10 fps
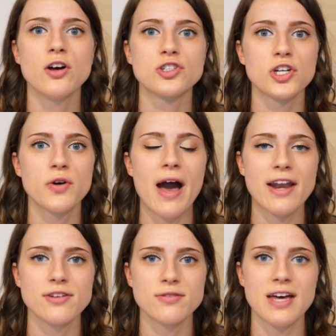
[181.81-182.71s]
I'll show how
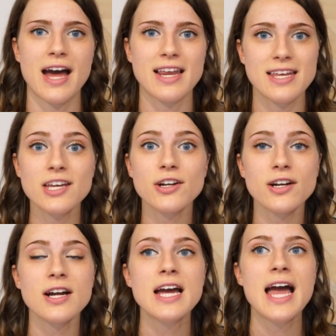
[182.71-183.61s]
to do that
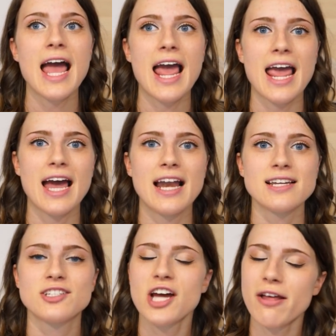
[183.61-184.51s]
here.
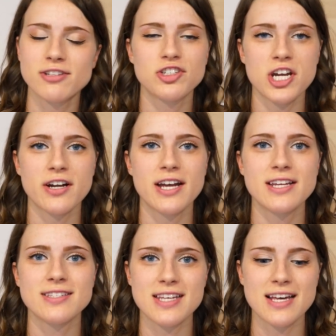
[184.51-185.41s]
And shout out to
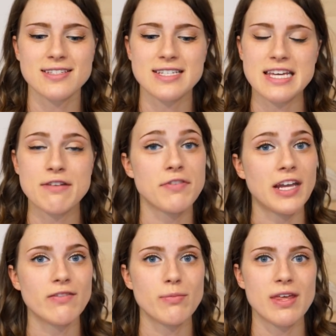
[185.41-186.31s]
Jared ZSZ for
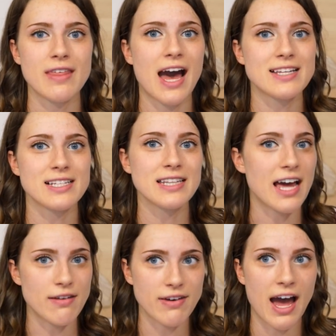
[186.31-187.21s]
giving me that
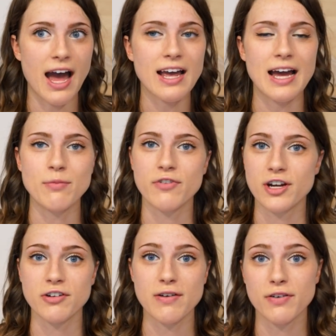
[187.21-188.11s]
life hack. I'm
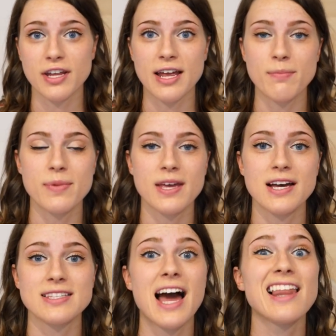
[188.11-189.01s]
very grateful to him
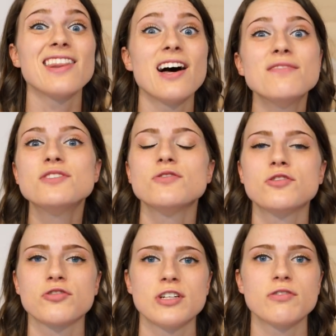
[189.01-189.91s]
because I love to
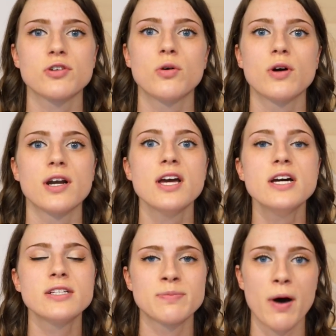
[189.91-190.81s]
screen record
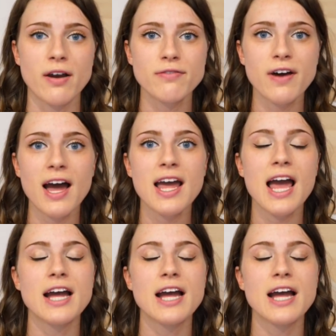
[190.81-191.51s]
Spotify.